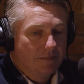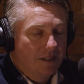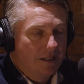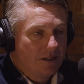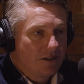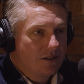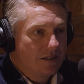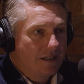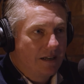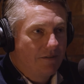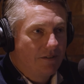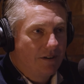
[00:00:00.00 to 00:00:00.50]
a
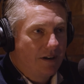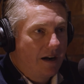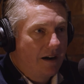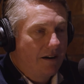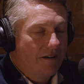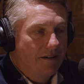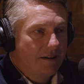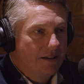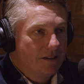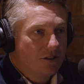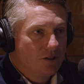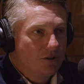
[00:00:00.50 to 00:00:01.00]
seven
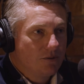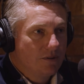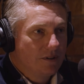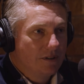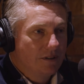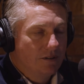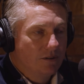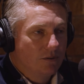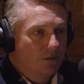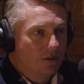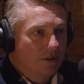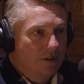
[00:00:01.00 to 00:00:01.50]
iron into
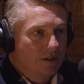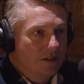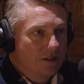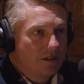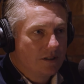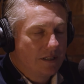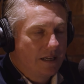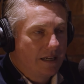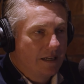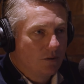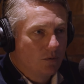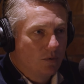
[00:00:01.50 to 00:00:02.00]
it or a
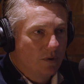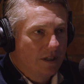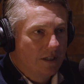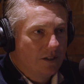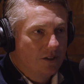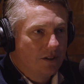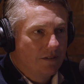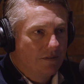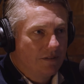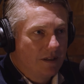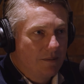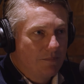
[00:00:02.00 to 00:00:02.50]
sand
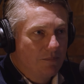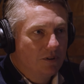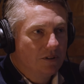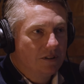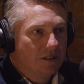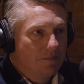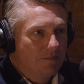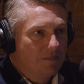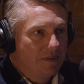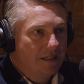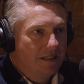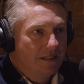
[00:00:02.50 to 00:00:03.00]
wedge, if they put
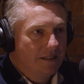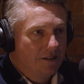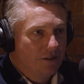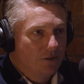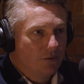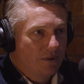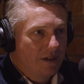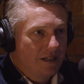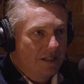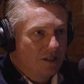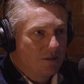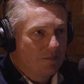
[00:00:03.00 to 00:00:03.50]
the pin in
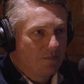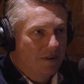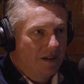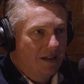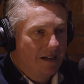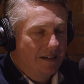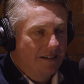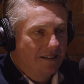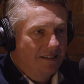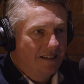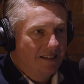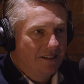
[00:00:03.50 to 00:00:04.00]
the right
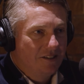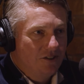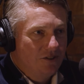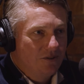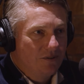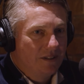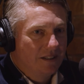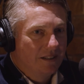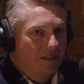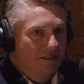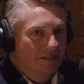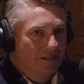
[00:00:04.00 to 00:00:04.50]
spot and
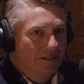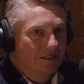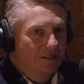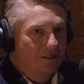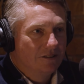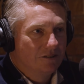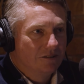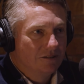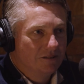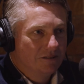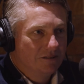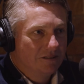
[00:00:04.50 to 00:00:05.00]
you get a
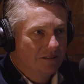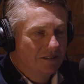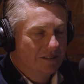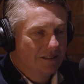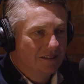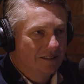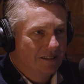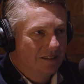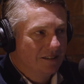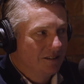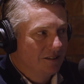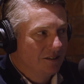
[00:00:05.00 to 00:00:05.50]
little,
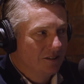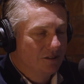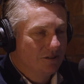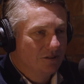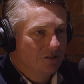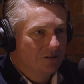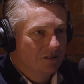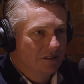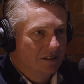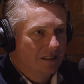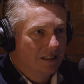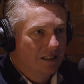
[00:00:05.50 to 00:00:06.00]
little